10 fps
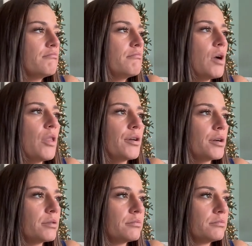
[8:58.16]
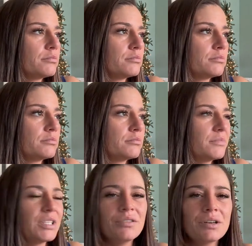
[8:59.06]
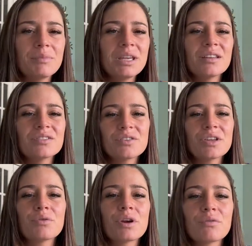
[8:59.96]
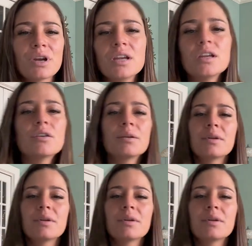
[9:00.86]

mother. You know what I mean? So like great, you know what